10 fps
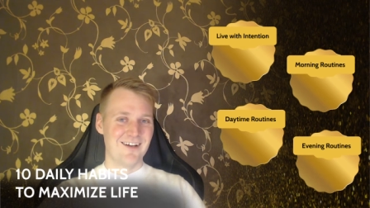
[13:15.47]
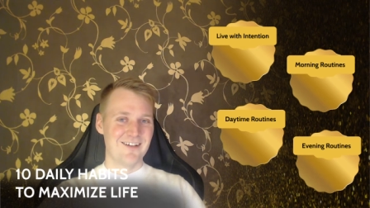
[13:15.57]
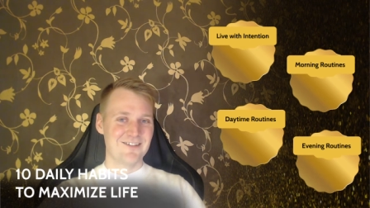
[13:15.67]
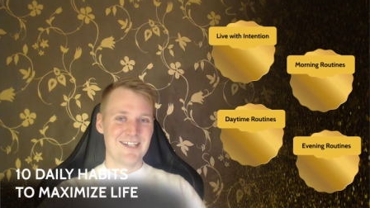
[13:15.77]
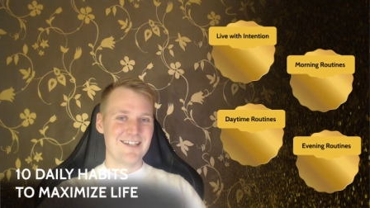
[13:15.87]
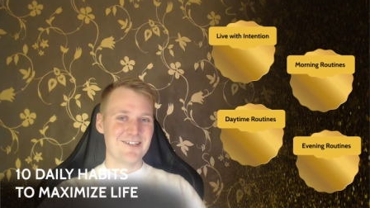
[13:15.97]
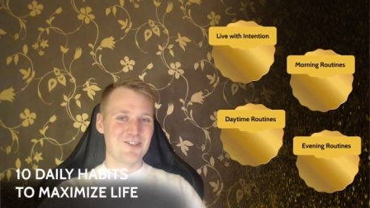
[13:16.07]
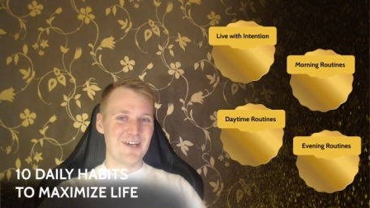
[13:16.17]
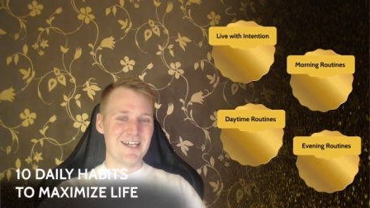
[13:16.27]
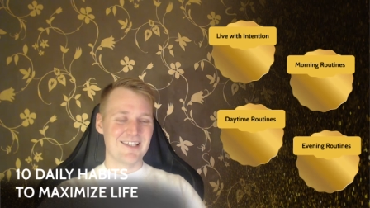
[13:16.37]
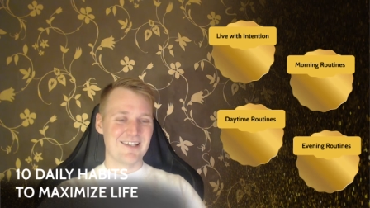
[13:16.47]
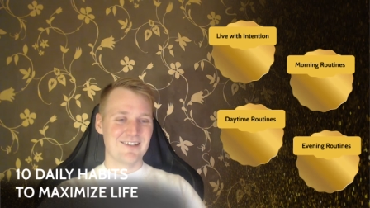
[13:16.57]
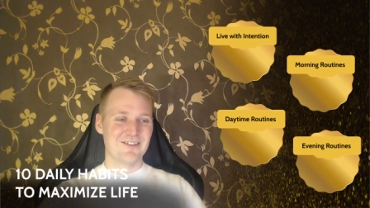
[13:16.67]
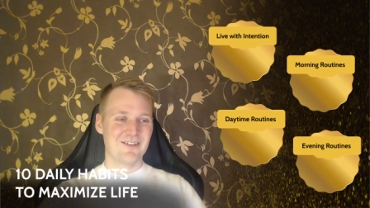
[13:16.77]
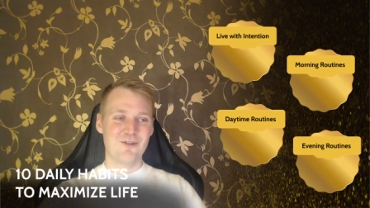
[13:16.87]
just enjoy it.
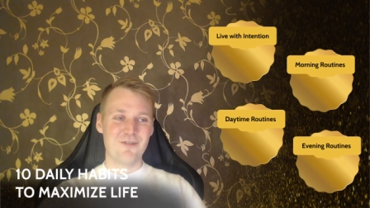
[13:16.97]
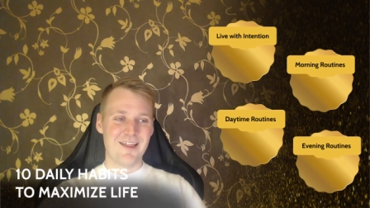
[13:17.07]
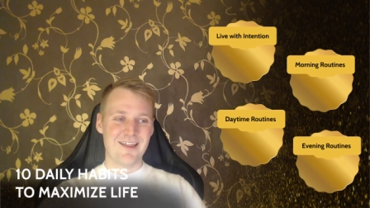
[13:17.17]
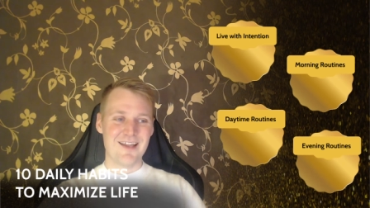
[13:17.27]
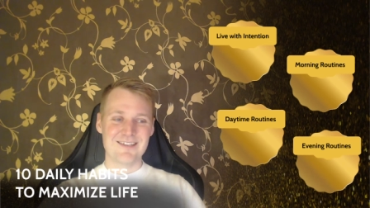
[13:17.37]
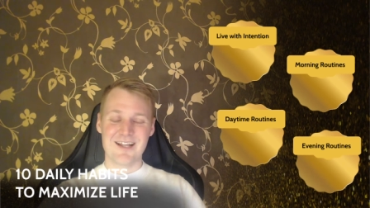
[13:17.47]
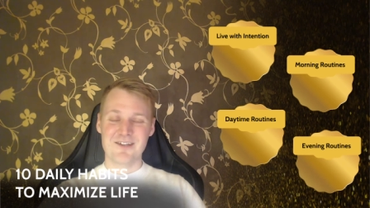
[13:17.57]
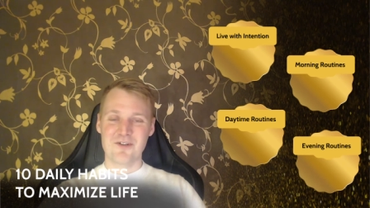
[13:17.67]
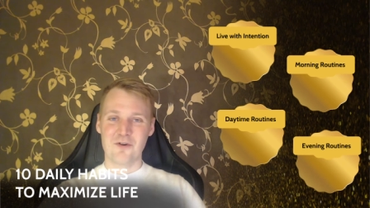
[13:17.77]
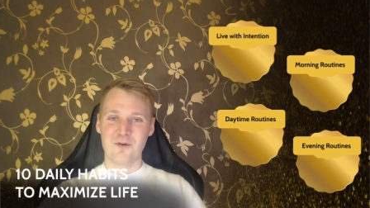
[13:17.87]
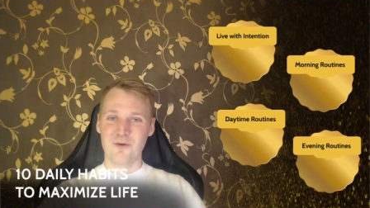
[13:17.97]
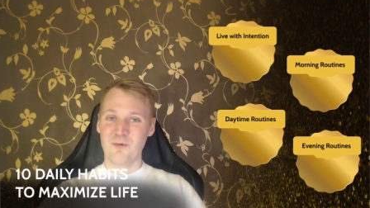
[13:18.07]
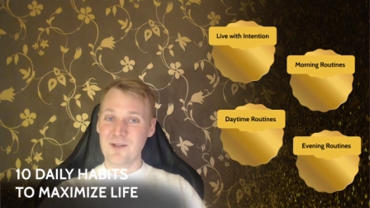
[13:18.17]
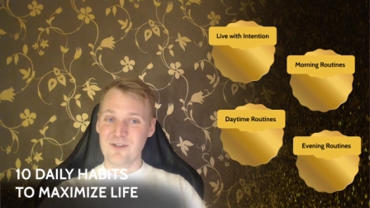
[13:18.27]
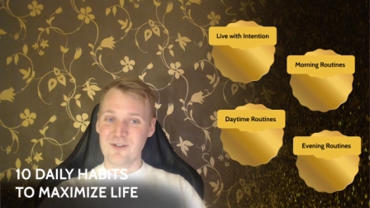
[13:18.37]
Do the things that you
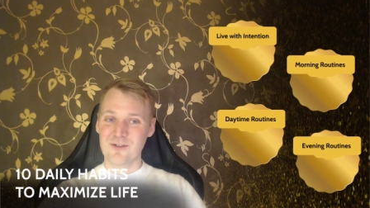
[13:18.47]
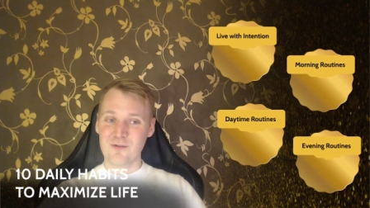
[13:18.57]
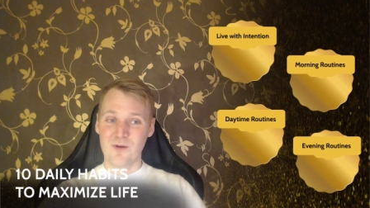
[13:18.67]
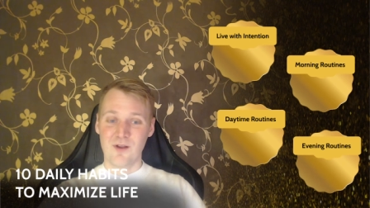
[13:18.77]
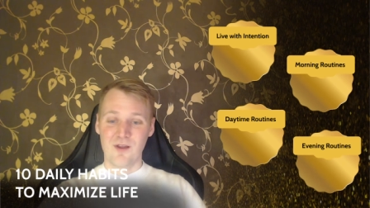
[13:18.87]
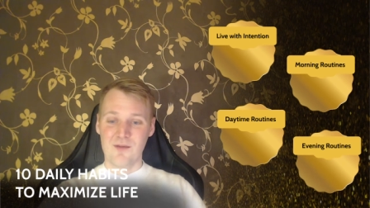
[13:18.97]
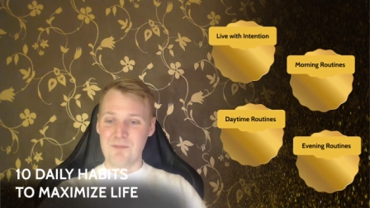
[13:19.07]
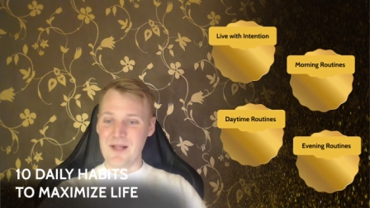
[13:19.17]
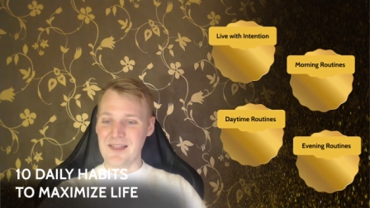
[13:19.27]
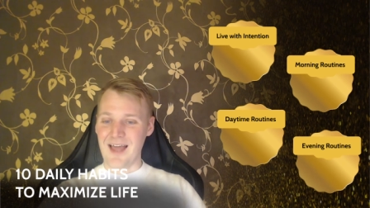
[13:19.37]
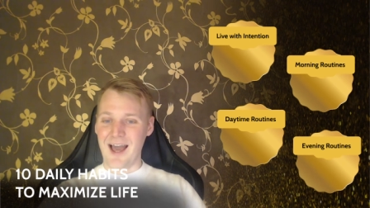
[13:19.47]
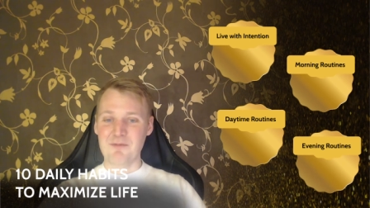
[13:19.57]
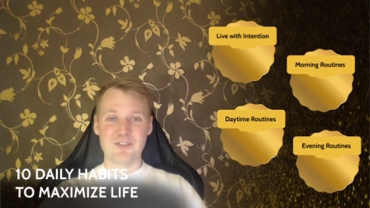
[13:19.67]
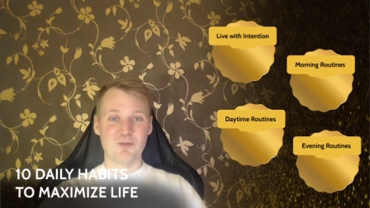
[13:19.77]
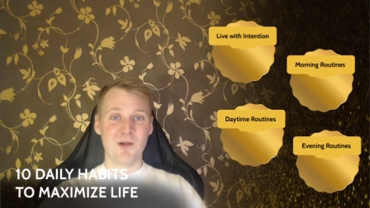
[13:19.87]
want to do, build the
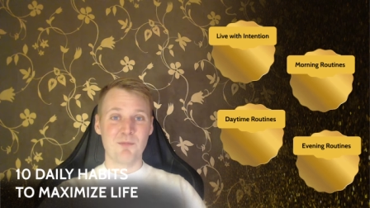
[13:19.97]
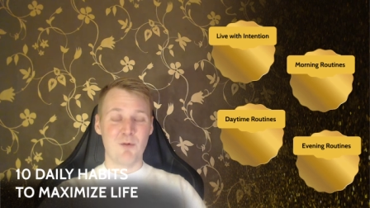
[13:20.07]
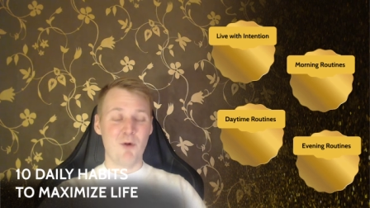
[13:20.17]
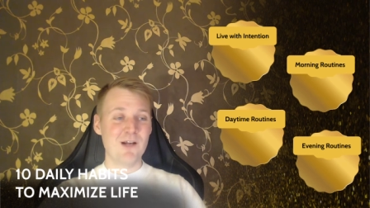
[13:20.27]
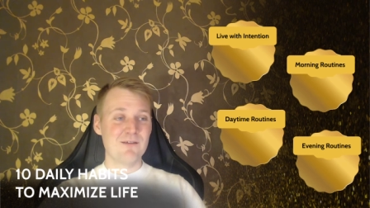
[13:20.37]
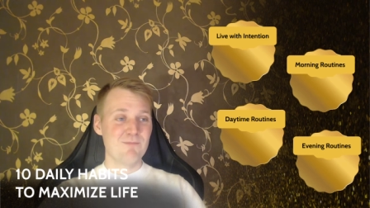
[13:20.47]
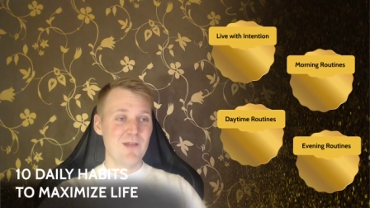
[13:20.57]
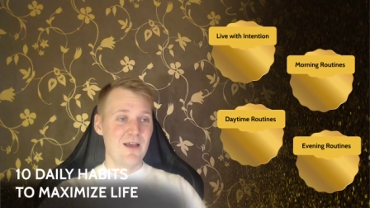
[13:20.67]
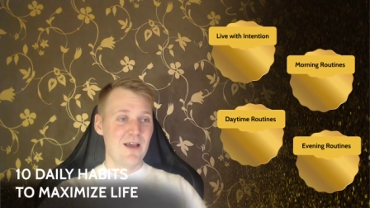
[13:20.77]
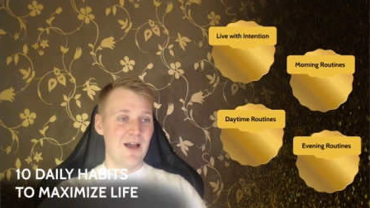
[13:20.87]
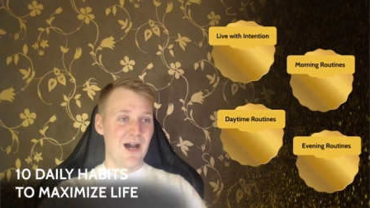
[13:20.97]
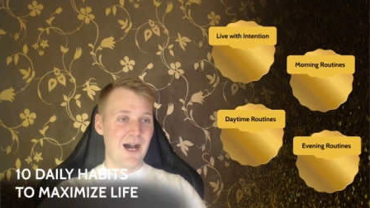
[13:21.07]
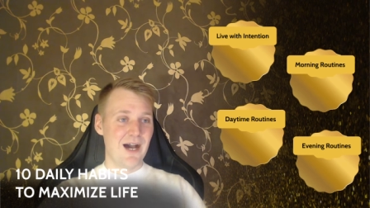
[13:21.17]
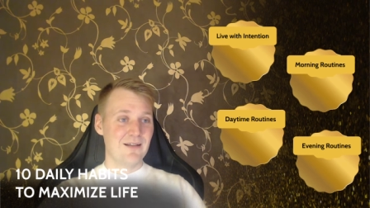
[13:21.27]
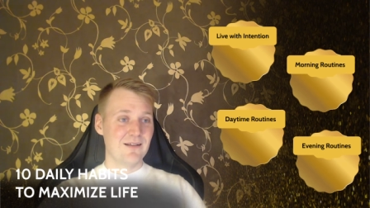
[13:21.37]
habits one by one,
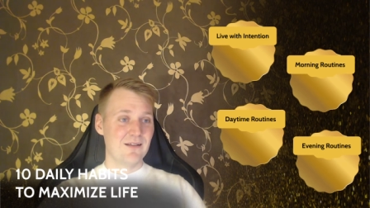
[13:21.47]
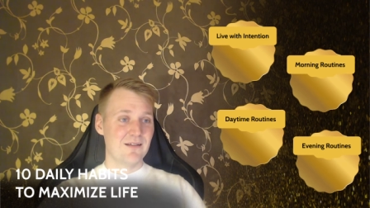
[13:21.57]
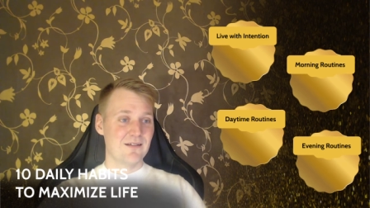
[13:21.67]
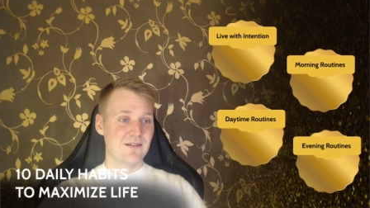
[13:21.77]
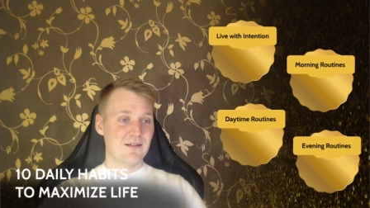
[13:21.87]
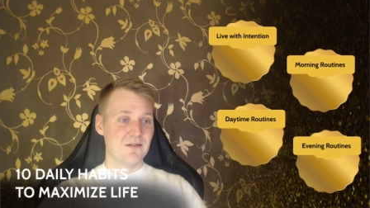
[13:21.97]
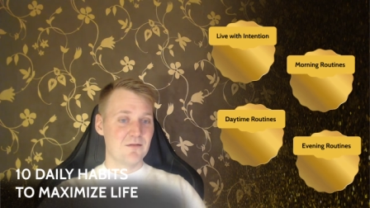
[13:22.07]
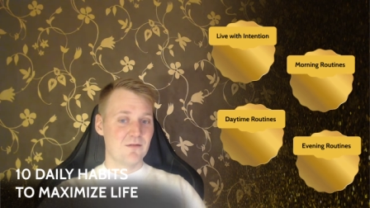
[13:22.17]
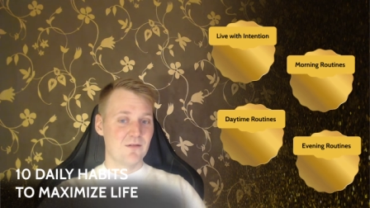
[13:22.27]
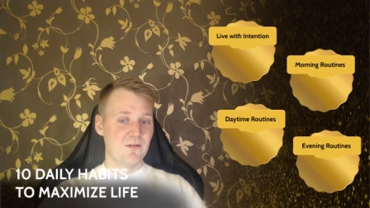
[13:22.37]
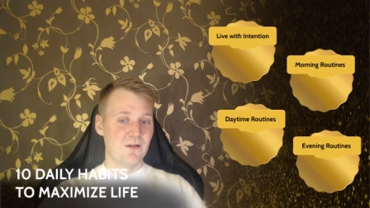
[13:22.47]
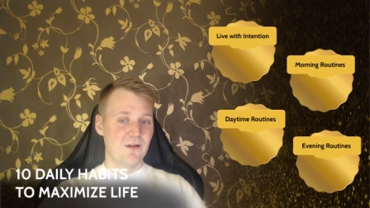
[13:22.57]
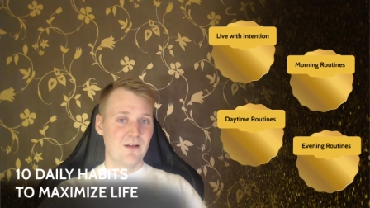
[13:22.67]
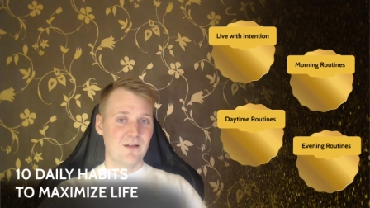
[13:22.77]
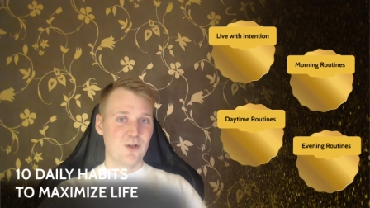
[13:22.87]
and
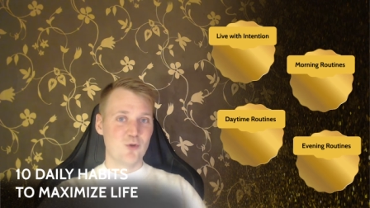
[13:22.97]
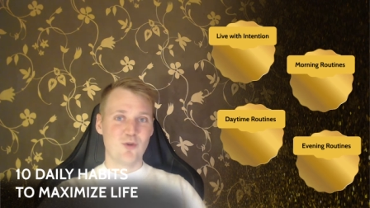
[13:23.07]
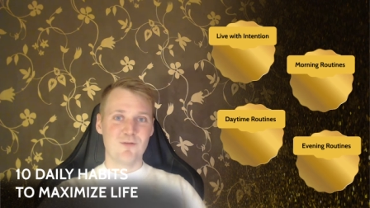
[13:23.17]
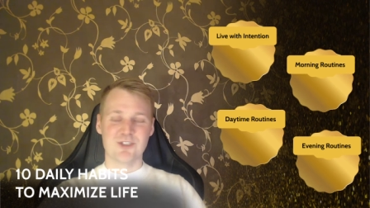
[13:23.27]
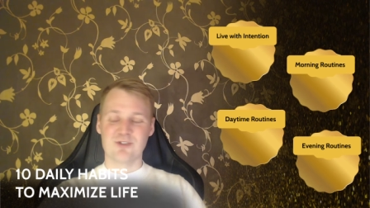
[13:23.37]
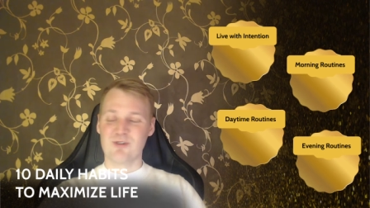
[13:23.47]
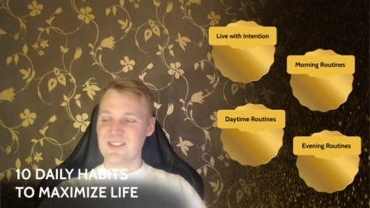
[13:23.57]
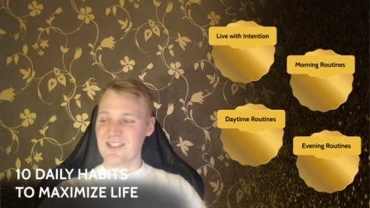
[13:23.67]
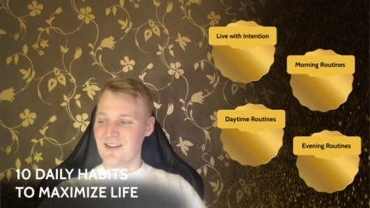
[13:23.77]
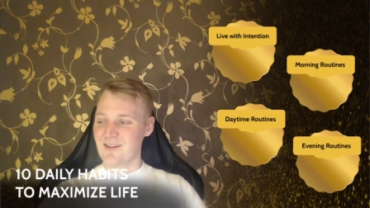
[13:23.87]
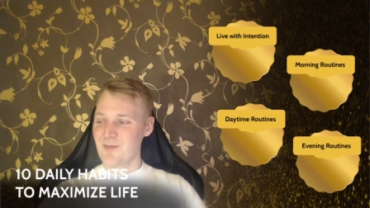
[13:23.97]
don't overstress it.